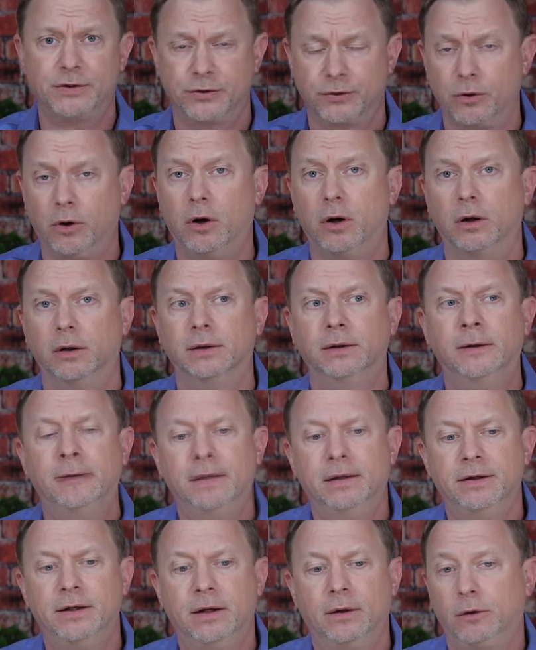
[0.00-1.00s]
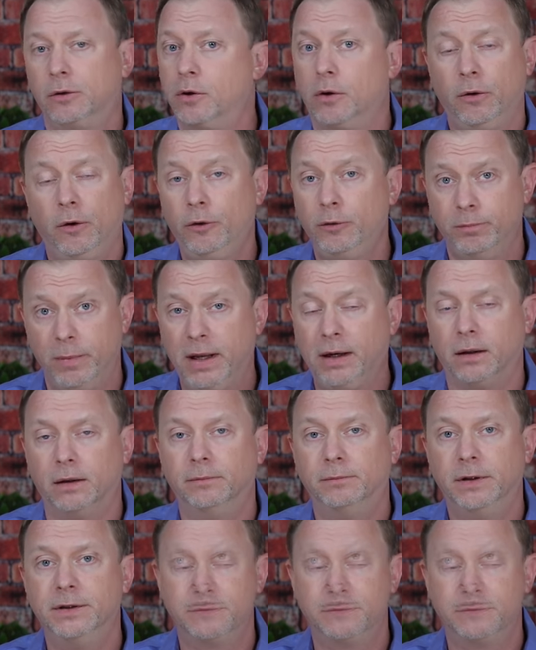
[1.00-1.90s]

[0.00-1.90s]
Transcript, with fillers: strong, and it, it'll corrode metal.